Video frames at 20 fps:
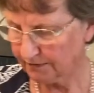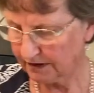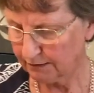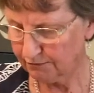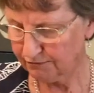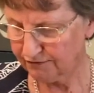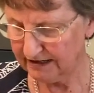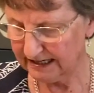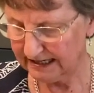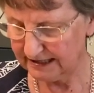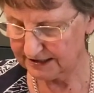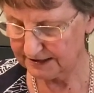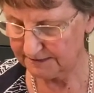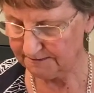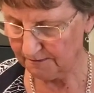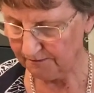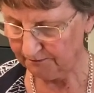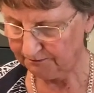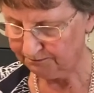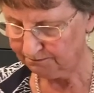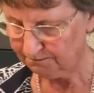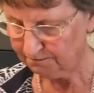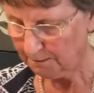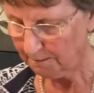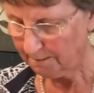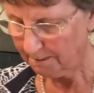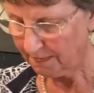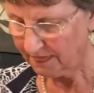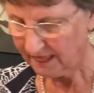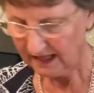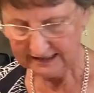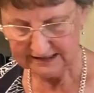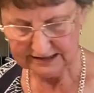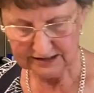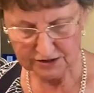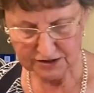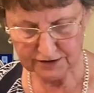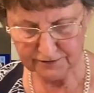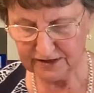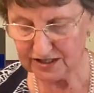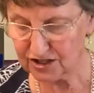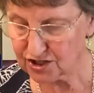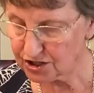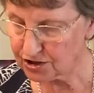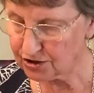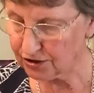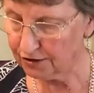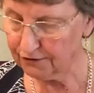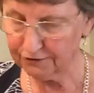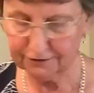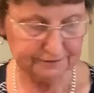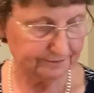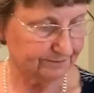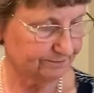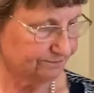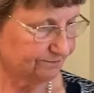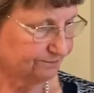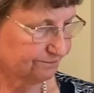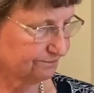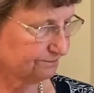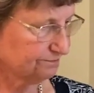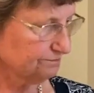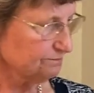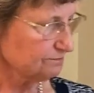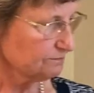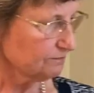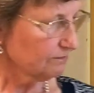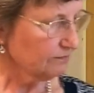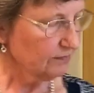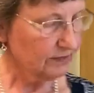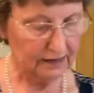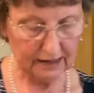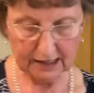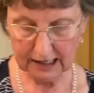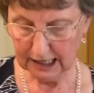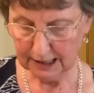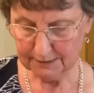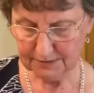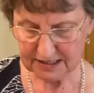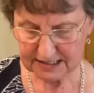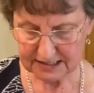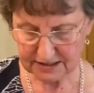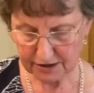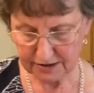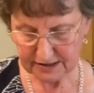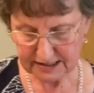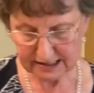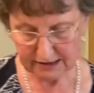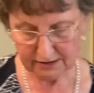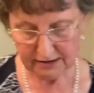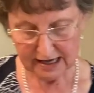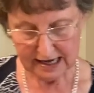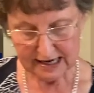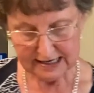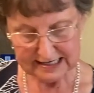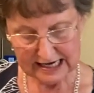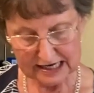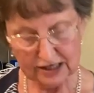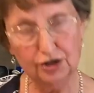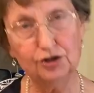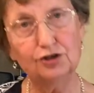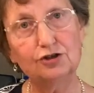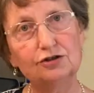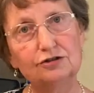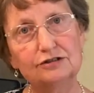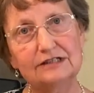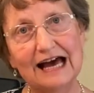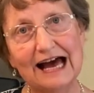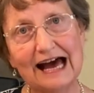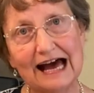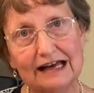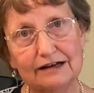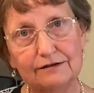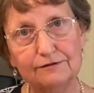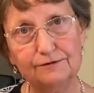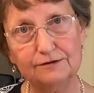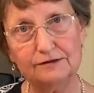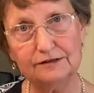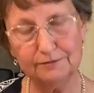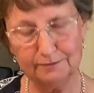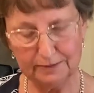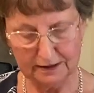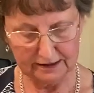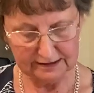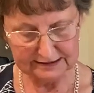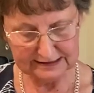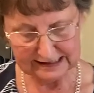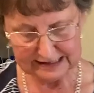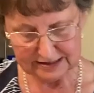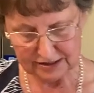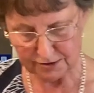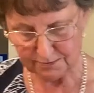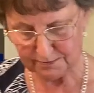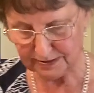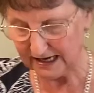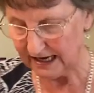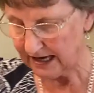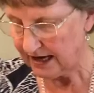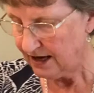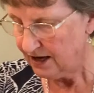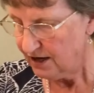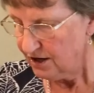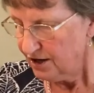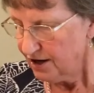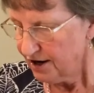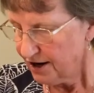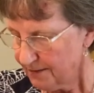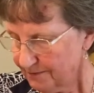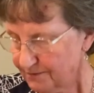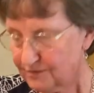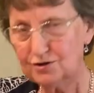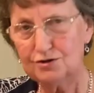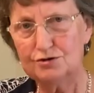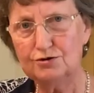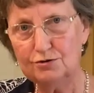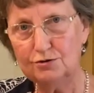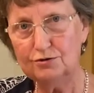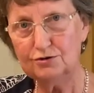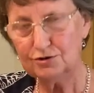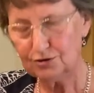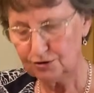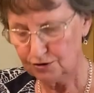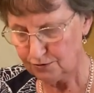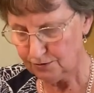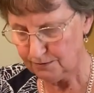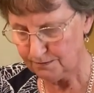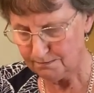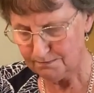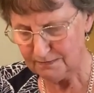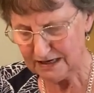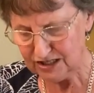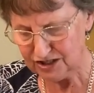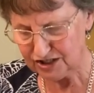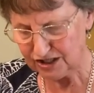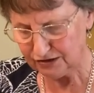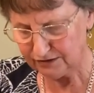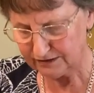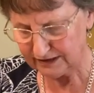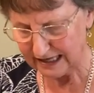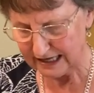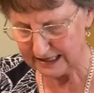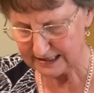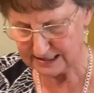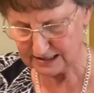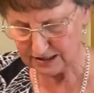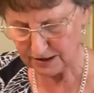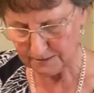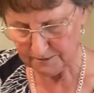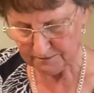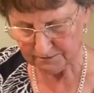Brilliant. So to finish it off, I'm just going to take a good handful of parsley. Don't be too mingy on that. So